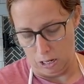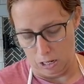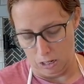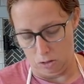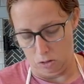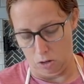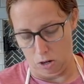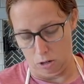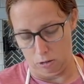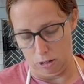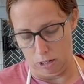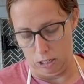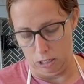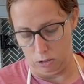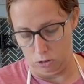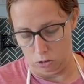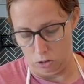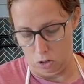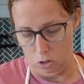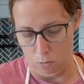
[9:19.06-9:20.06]
It's already
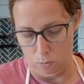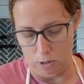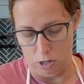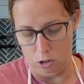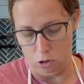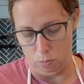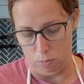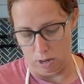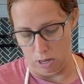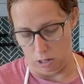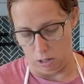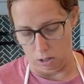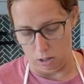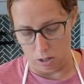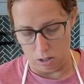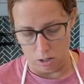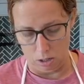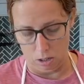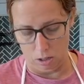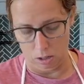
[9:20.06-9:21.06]
so much
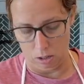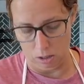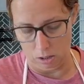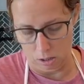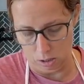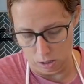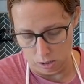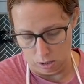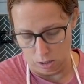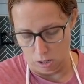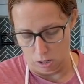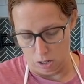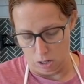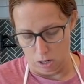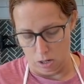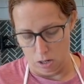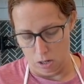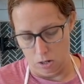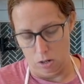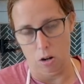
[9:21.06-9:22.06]
better.
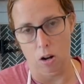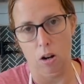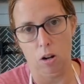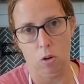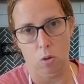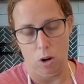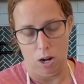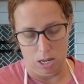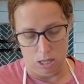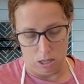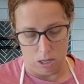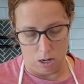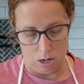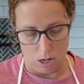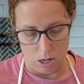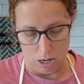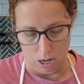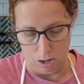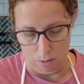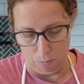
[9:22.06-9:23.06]
Not quite there
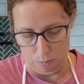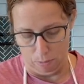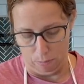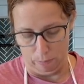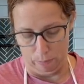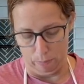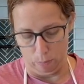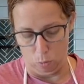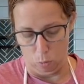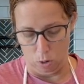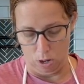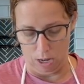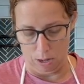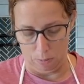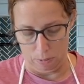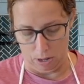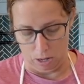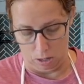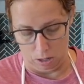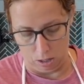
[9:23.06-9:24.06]
yet, but way
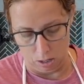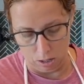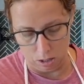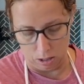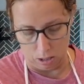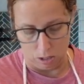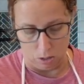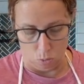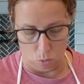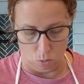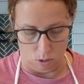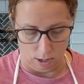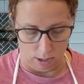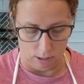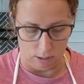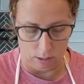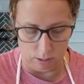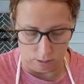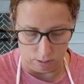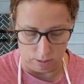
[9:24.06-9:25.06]
better than it
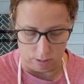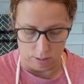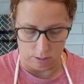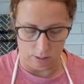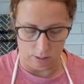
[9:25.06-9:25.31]
was.